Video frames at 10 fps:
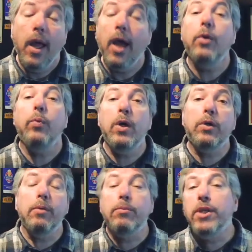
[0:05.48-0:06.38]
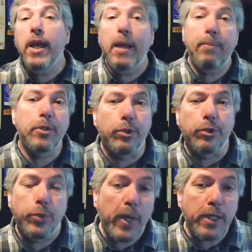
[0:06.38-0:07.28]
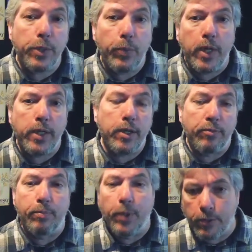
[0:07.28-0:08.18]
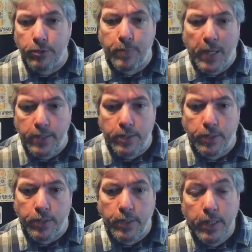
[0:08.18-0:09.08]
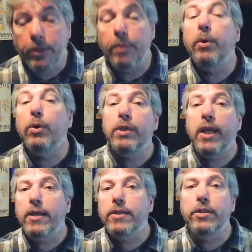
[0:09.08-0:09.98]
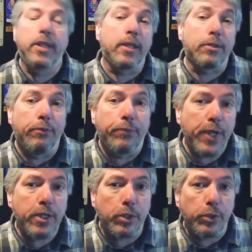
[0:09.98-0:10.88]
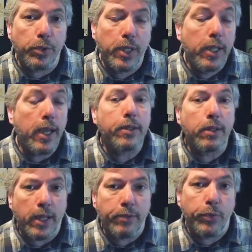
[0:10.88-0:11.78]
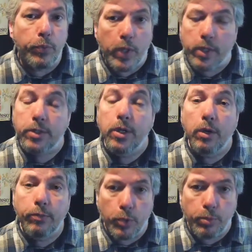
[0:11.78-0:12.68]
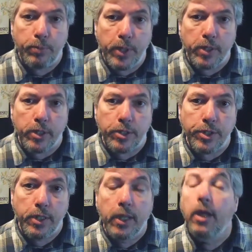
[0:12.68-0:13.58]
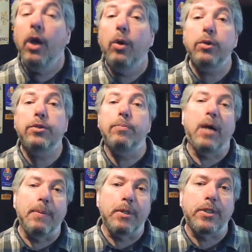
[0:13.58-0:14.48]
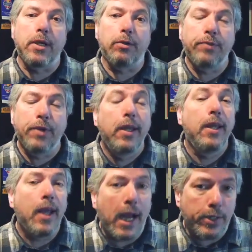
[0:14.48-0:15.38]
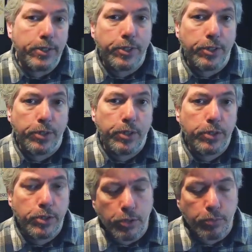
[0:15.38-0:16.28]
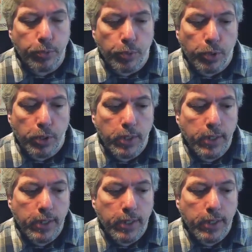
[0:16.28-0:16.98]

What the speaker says: and welcome to episode 21 of Burns Banter, the podcast that takes a fresh look at the life and works of Robert Burns, hosted by myself, Alistair Turnbull.